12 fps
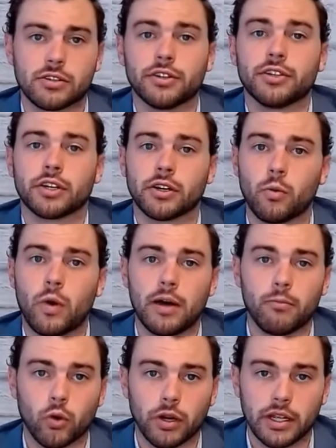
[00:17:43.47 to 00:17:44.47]
or you're going to want
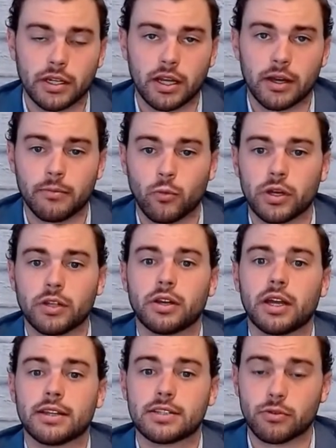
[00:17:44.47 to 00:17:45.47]
more income when you
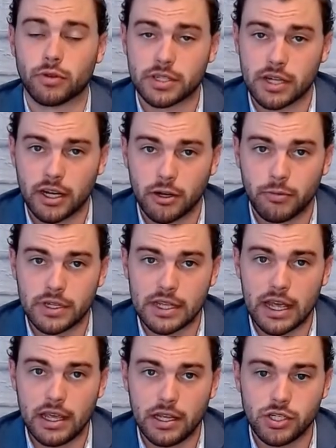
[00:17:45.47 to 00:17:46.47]
get to retirement
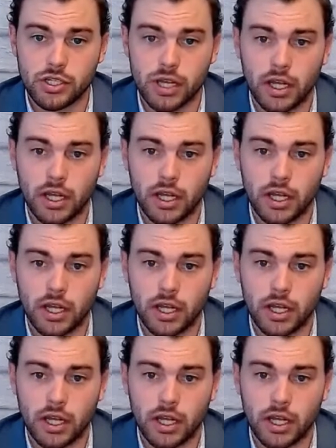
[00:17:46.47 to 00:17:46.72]
age,